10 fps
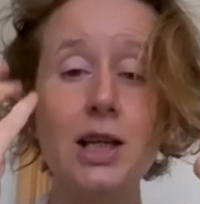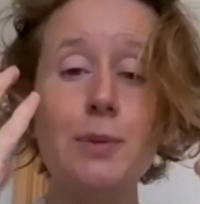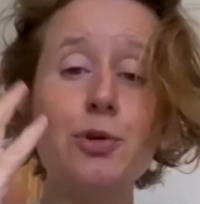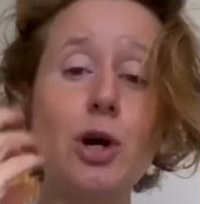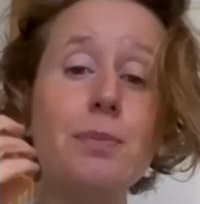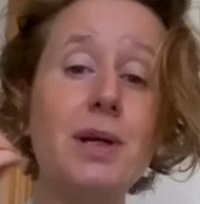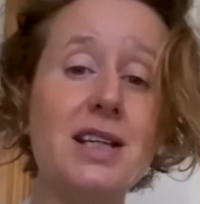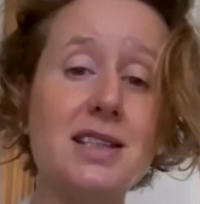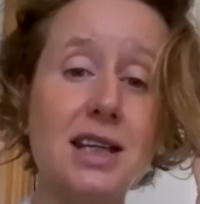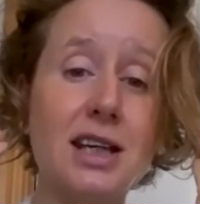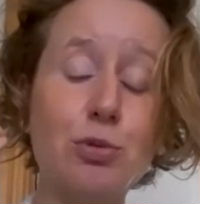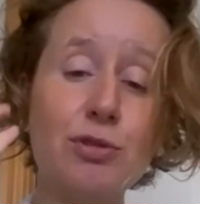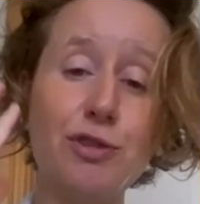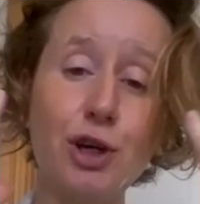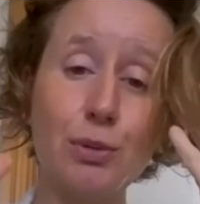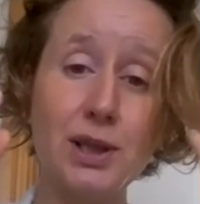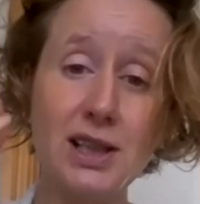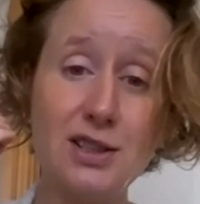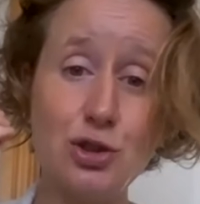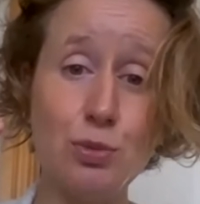The problem is, if we're following
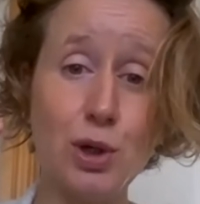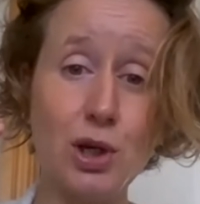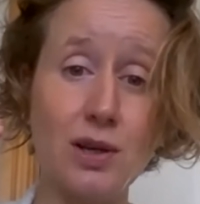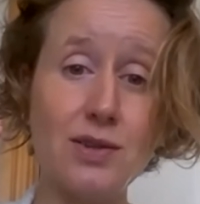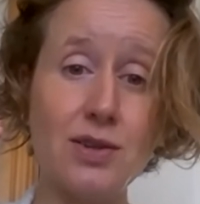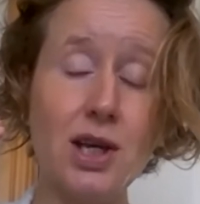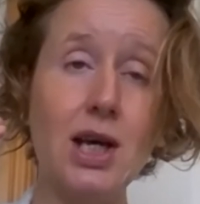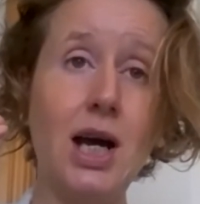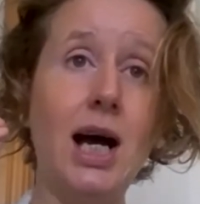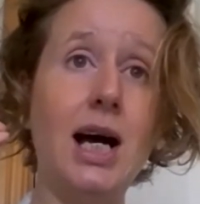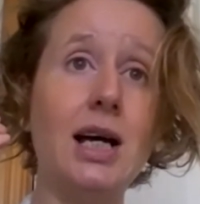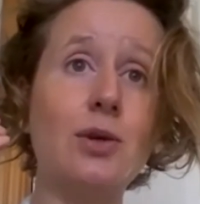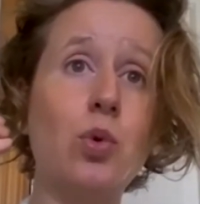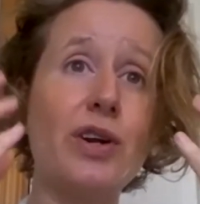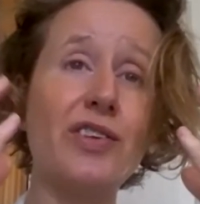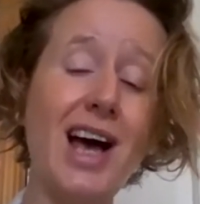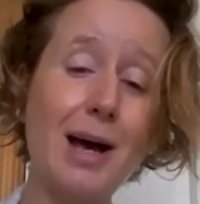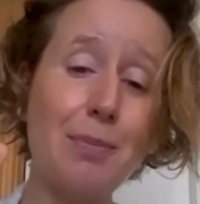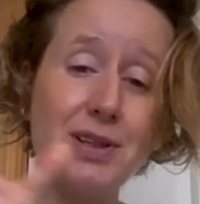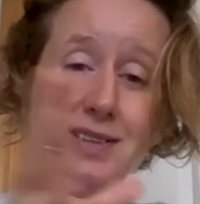these two models, and what has
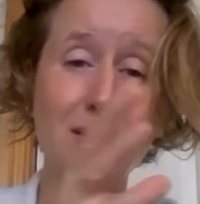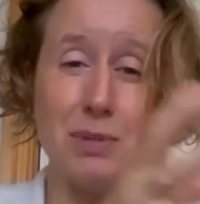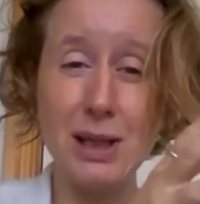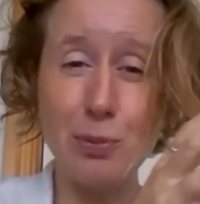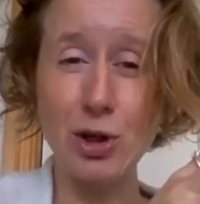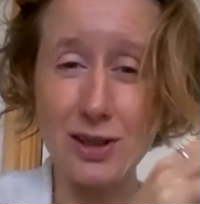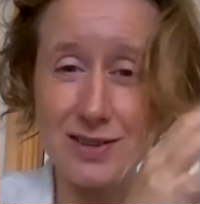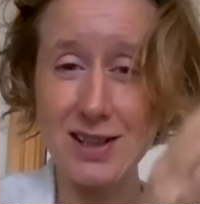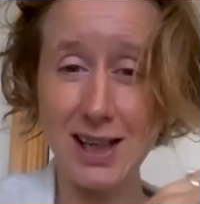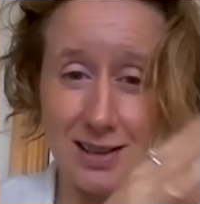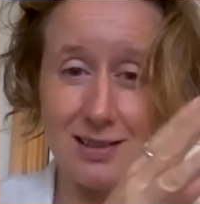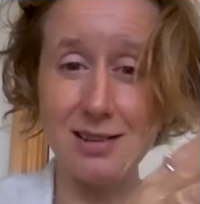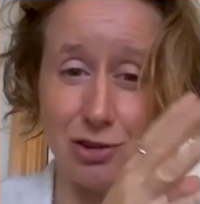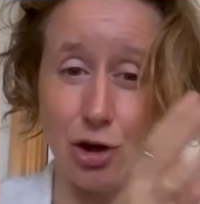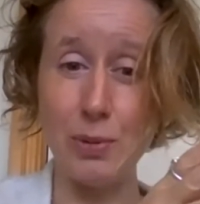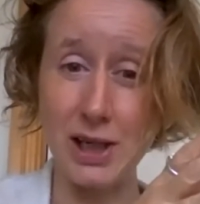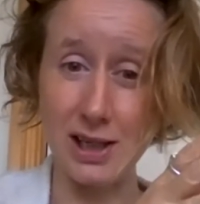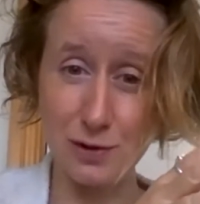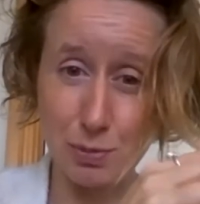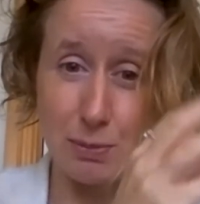happened is the male model has tended to
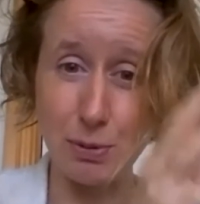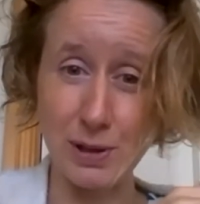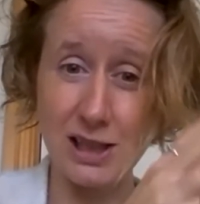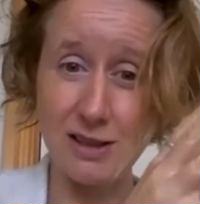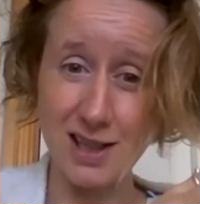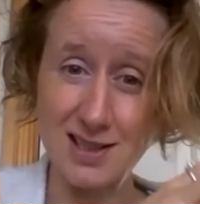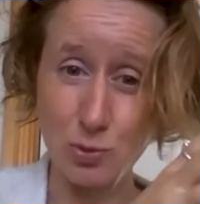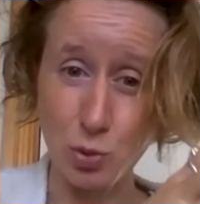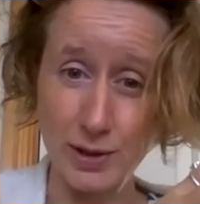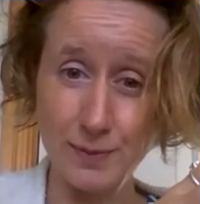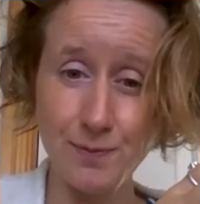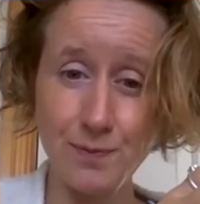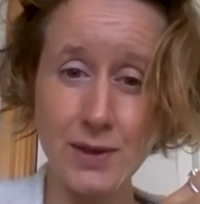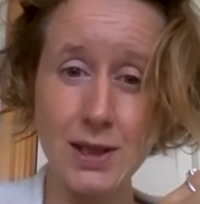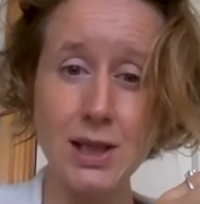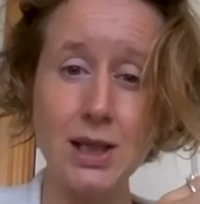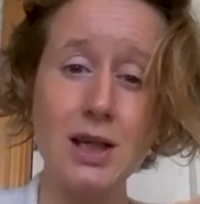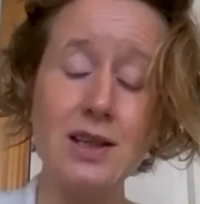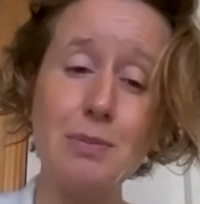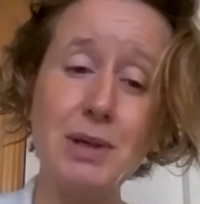dominate, so people believe that's one.
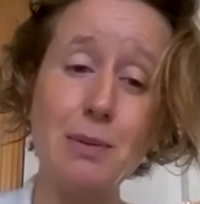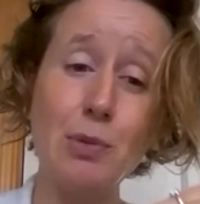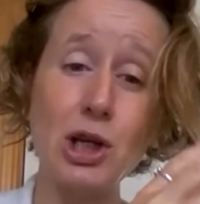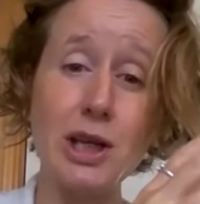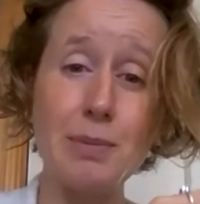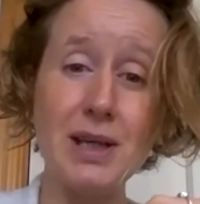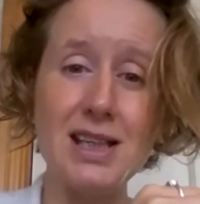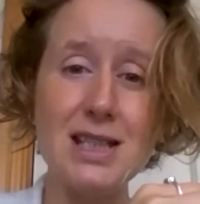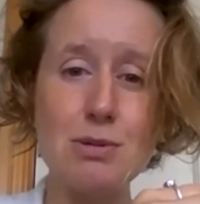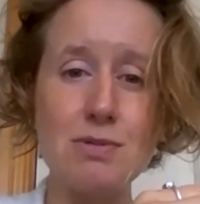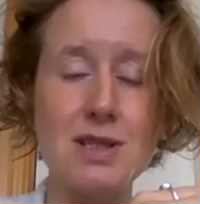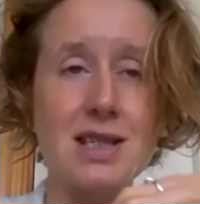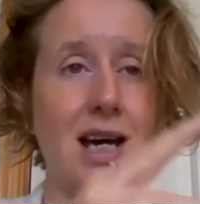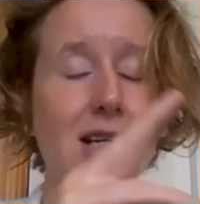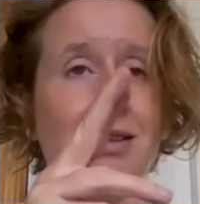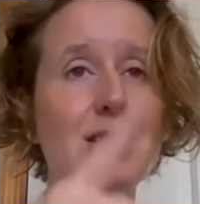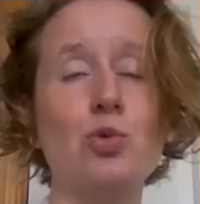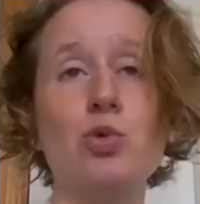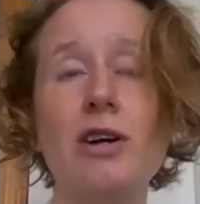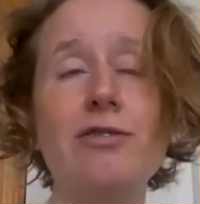The male model that begins with desire is
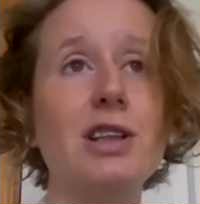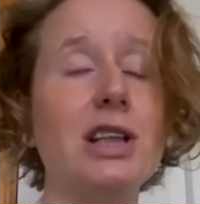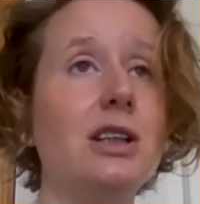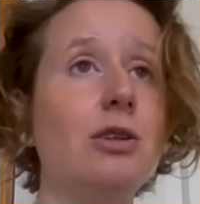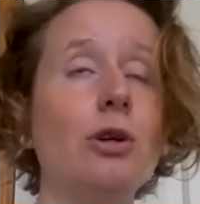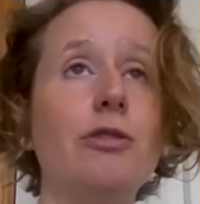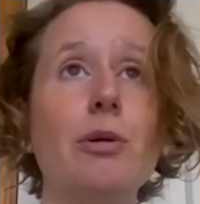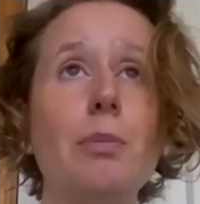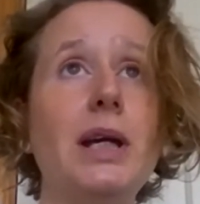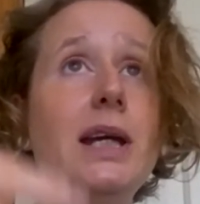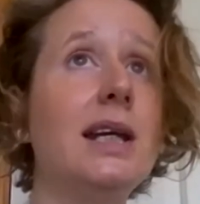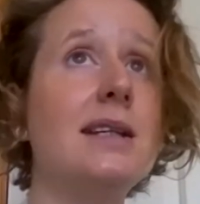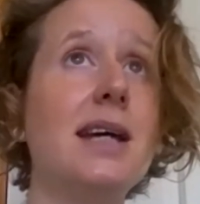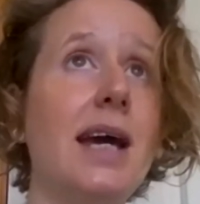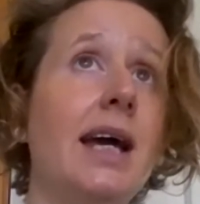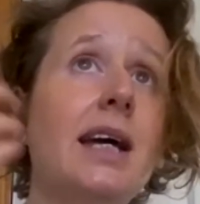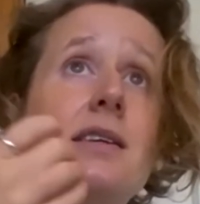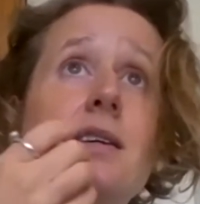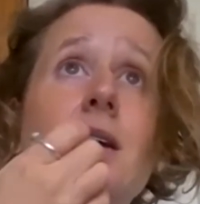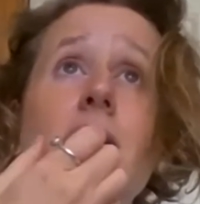roughly, from beginning to
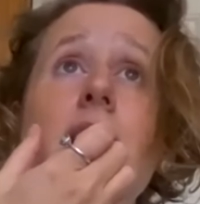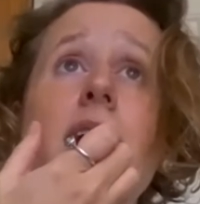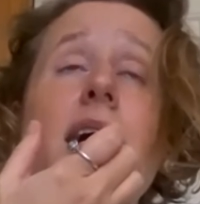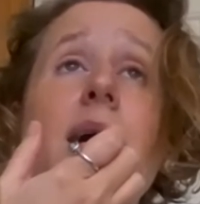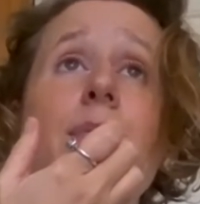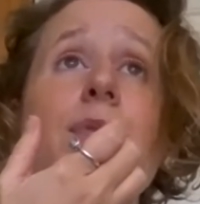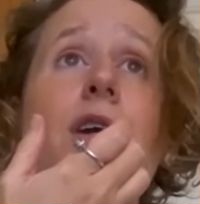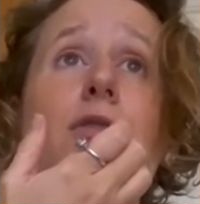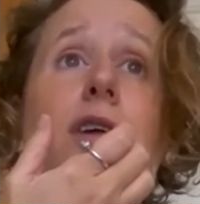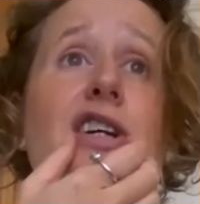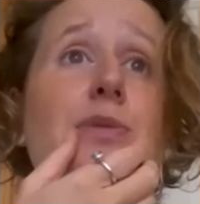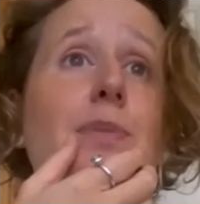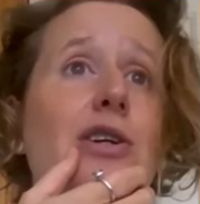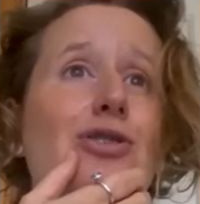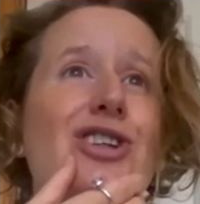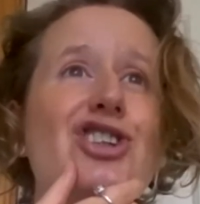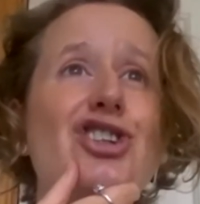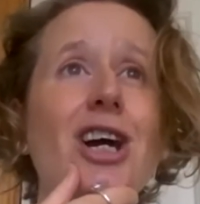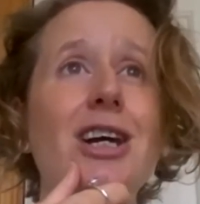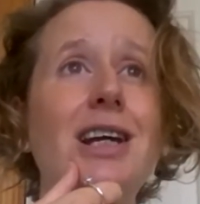end, erection, penetration,
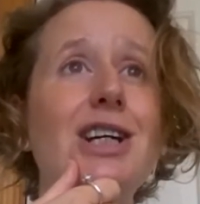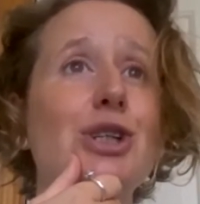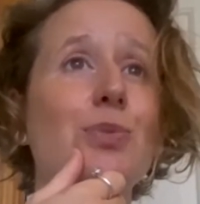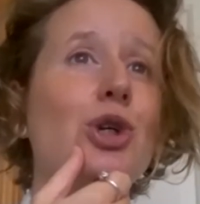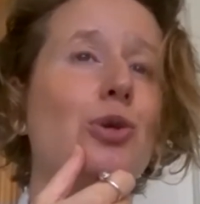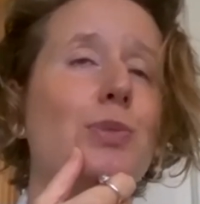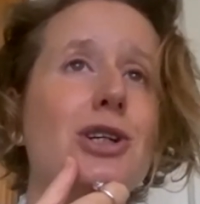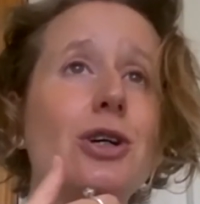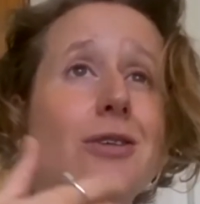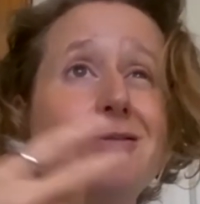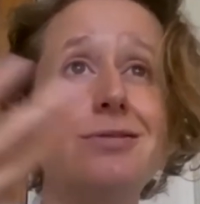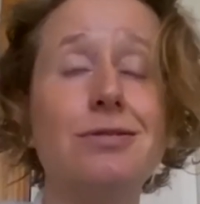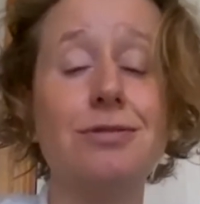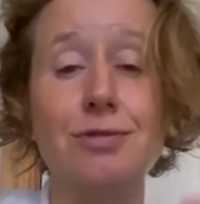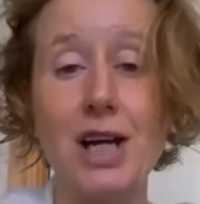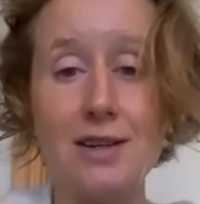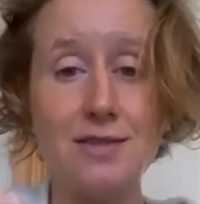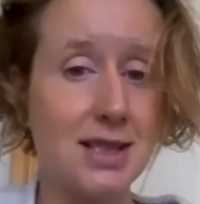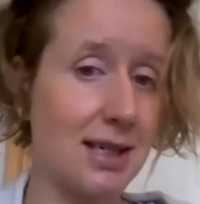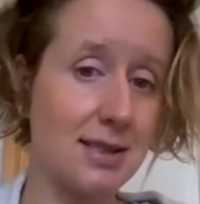ejaculation. We could be talking 5,
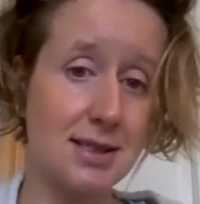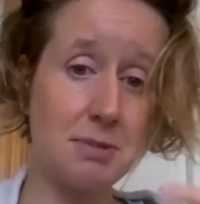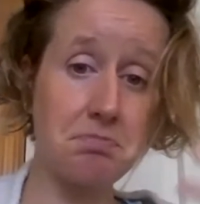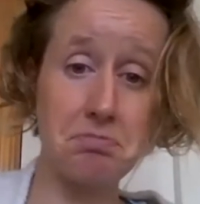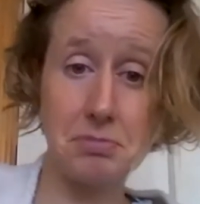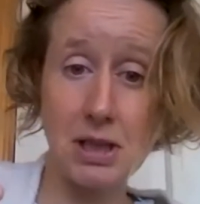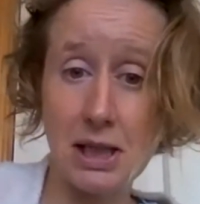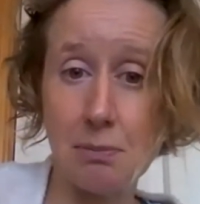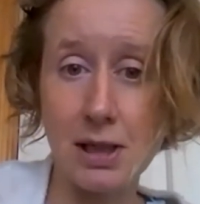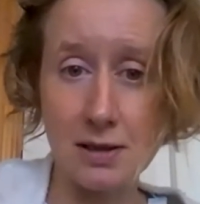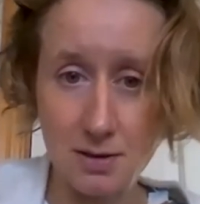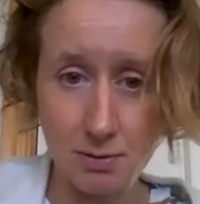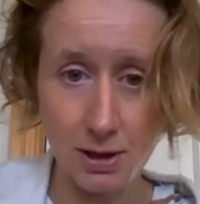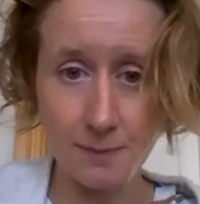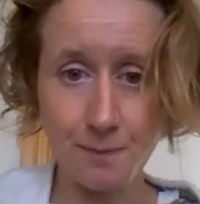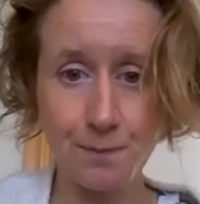6, 8 minutes, right?